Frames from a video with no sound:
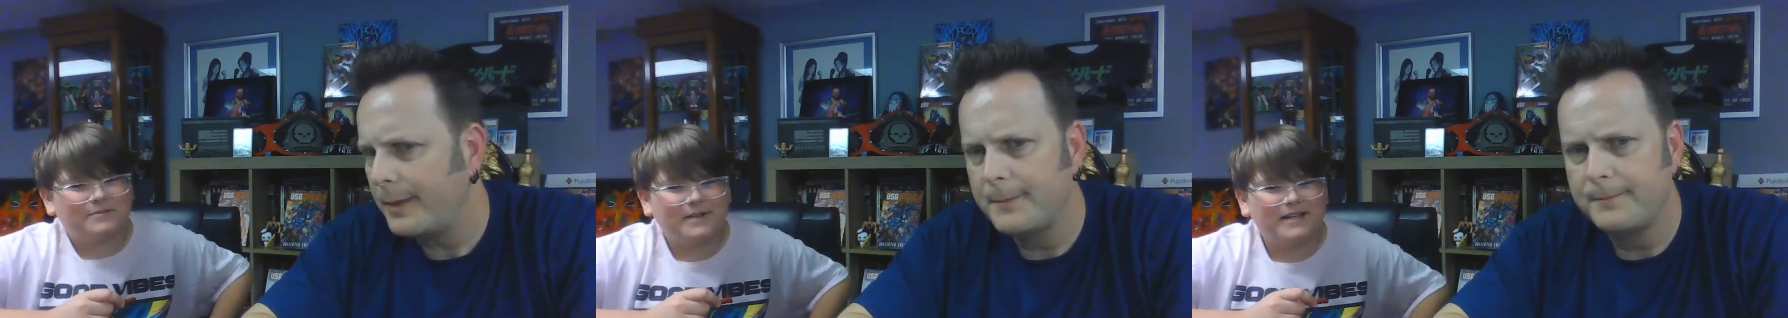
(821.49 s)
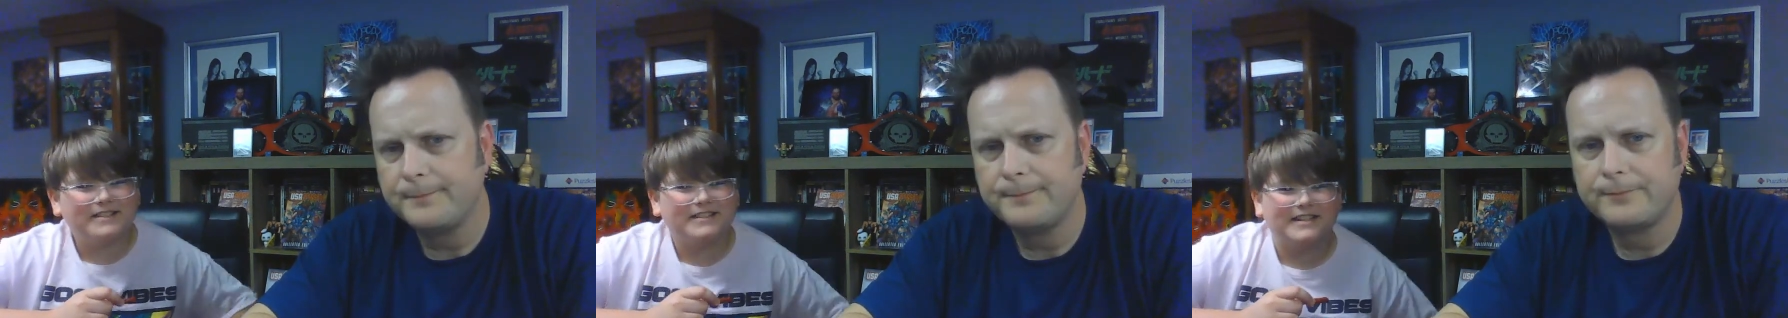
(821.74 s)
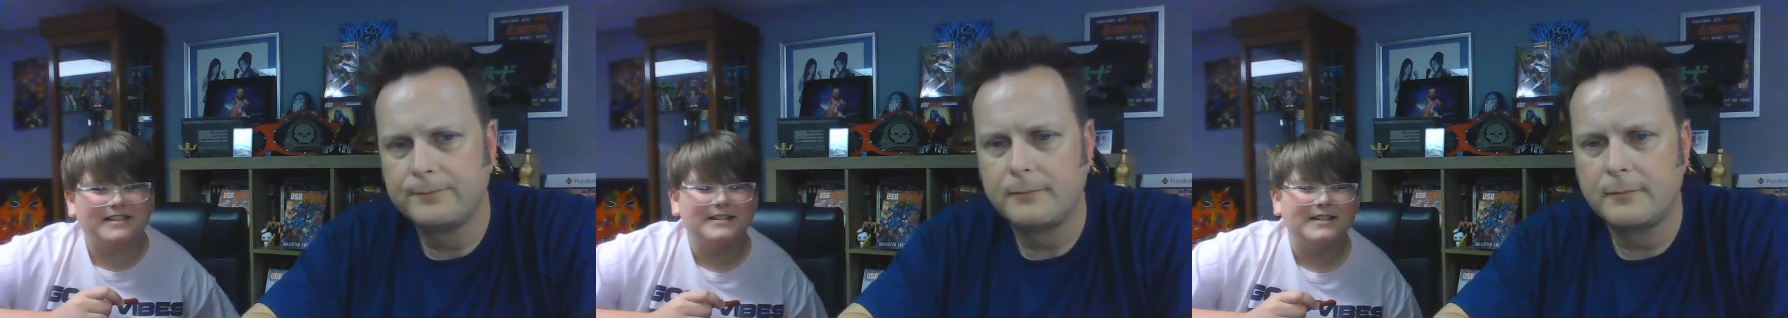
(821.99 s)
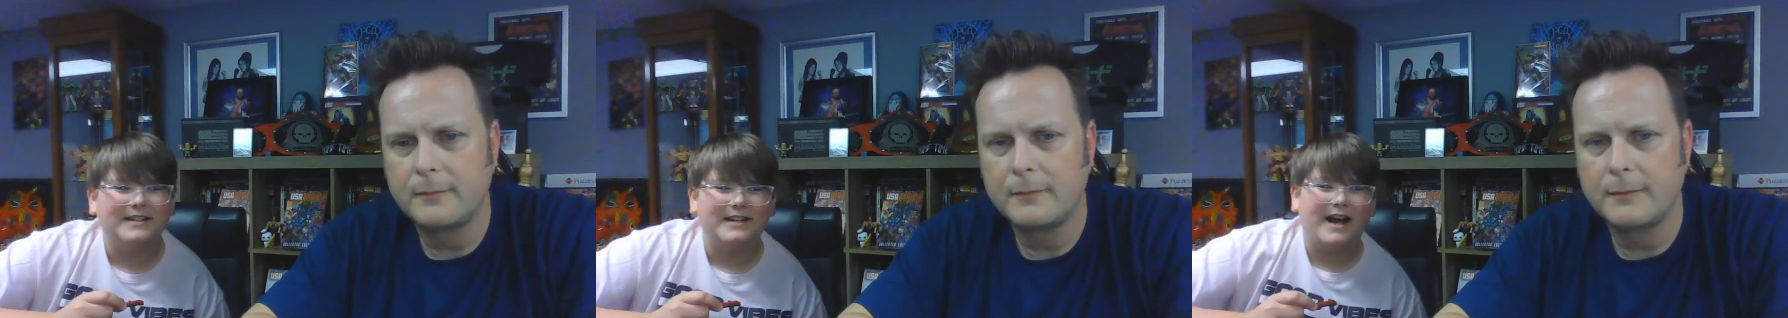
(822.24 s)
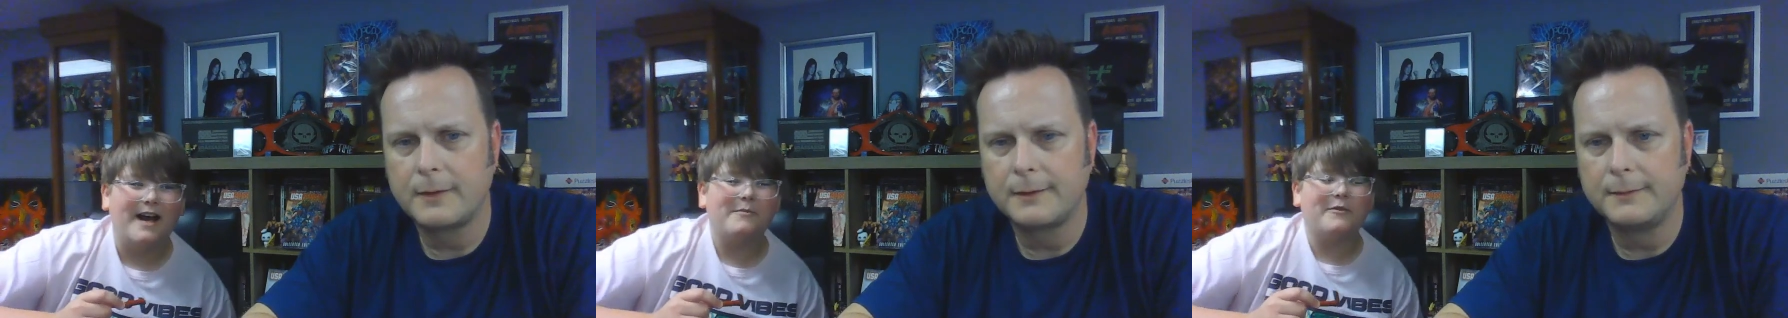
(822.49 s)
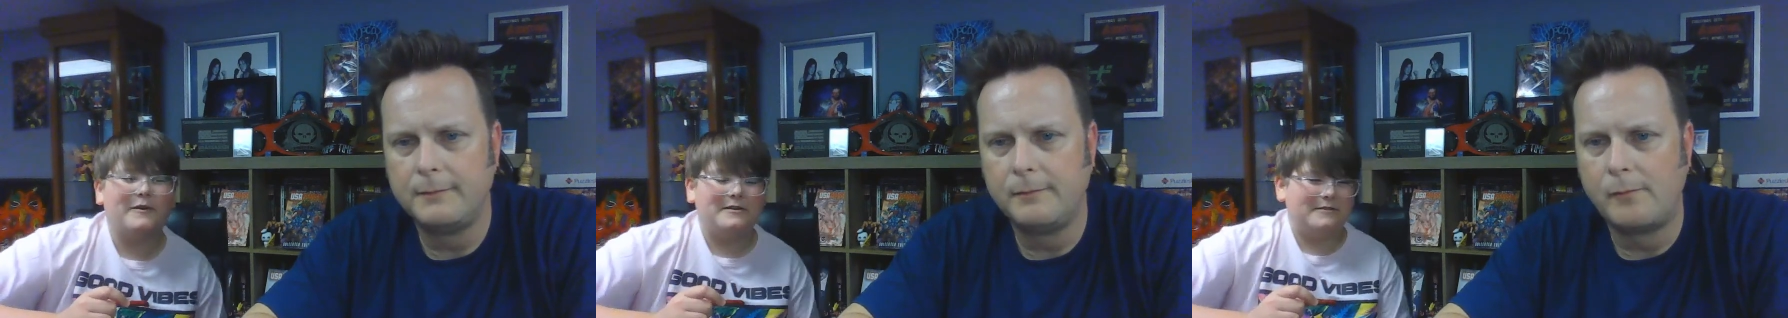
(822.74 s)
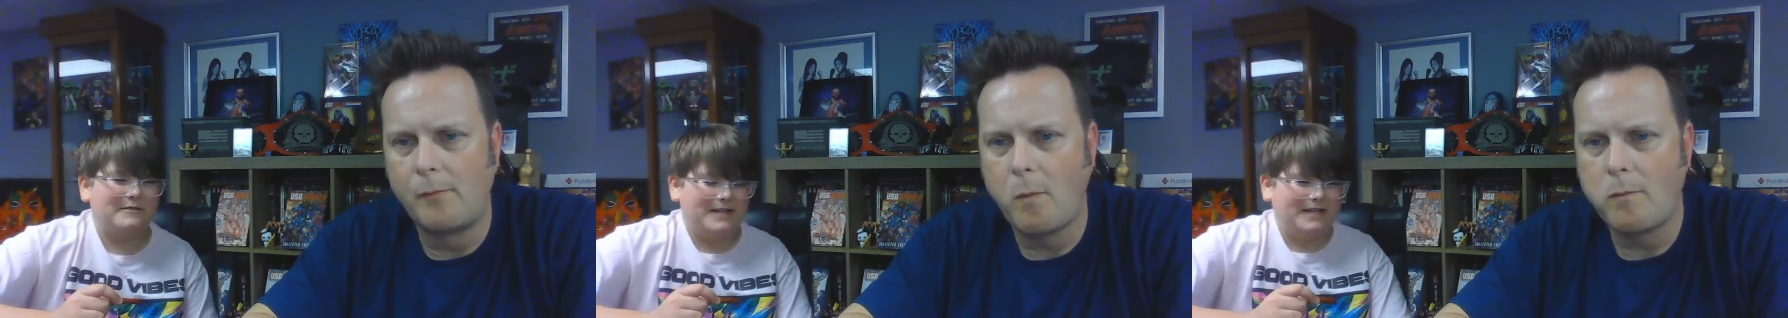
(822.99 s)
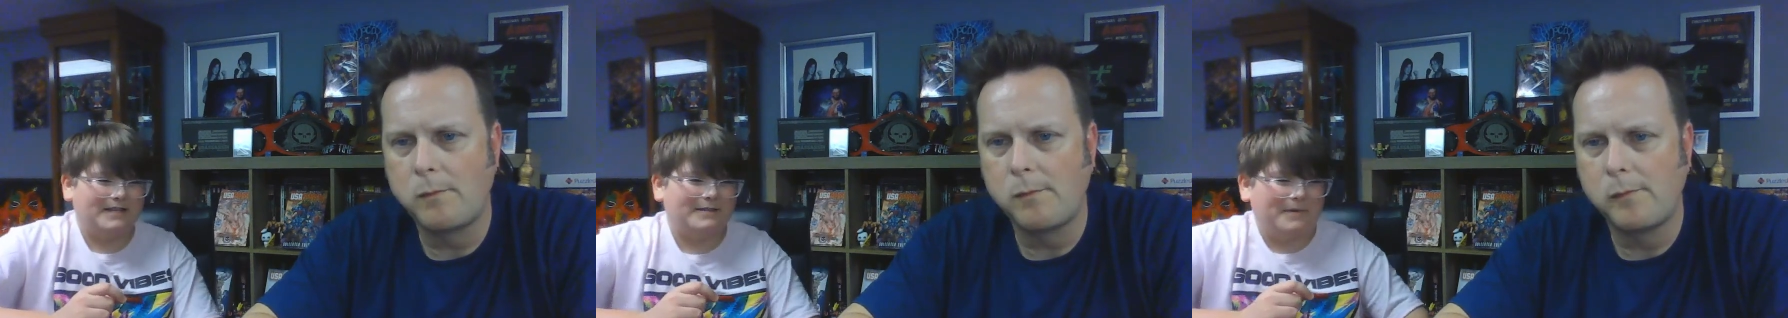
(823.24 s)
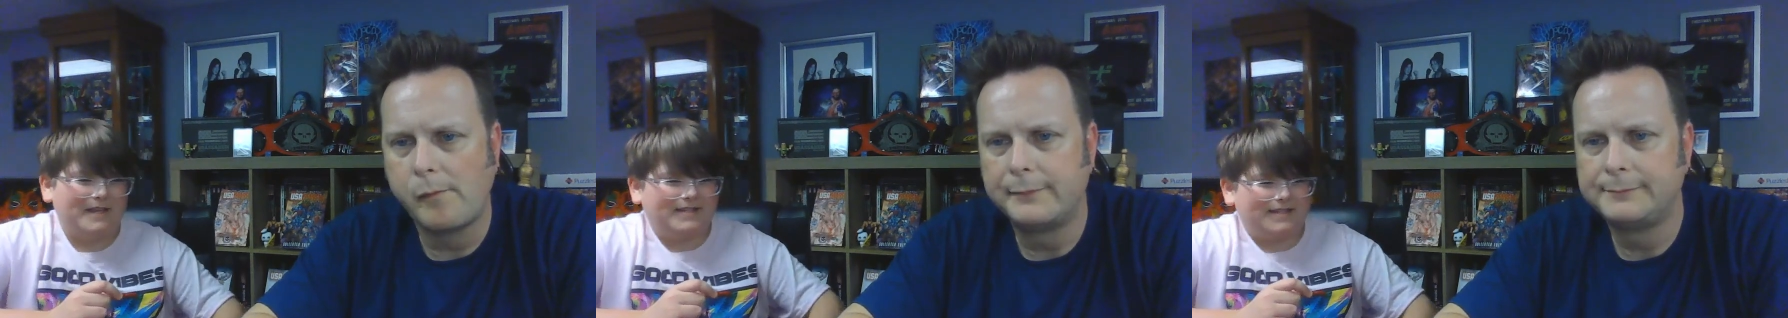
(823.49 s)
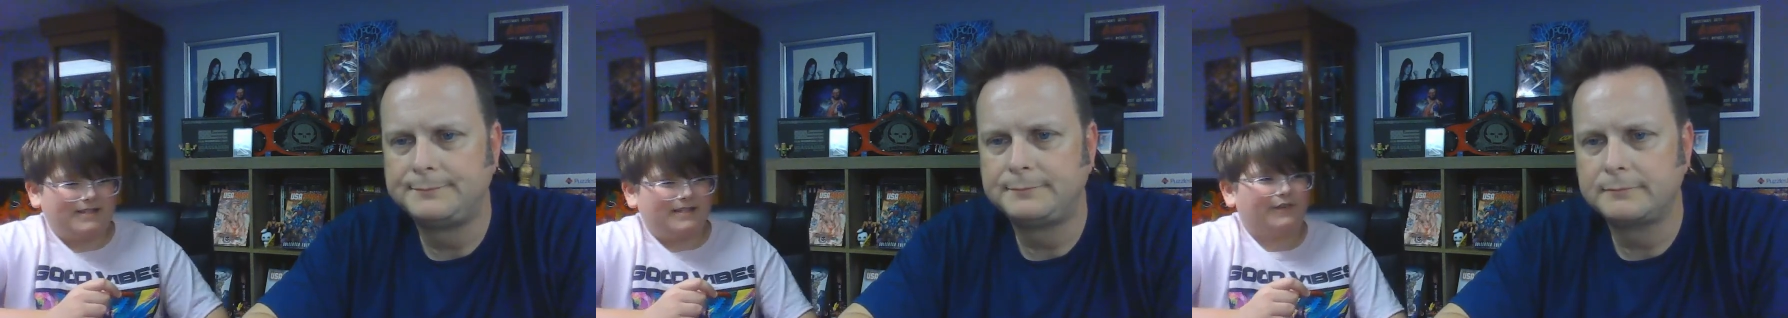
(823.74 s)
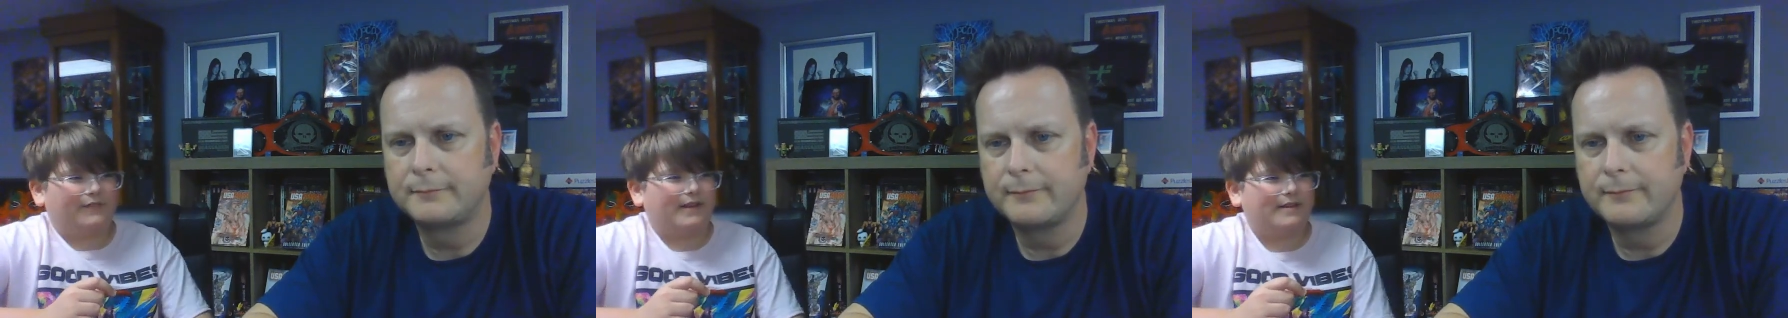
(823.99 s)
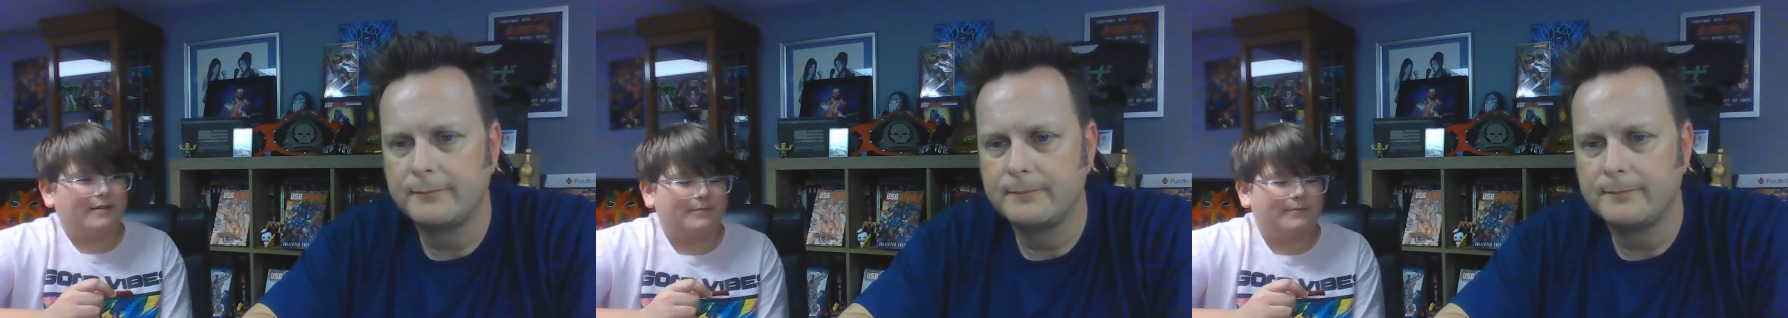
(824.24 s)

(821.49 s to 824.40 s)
Speaker 1: spicy. I'm the one who eats spicy stuff like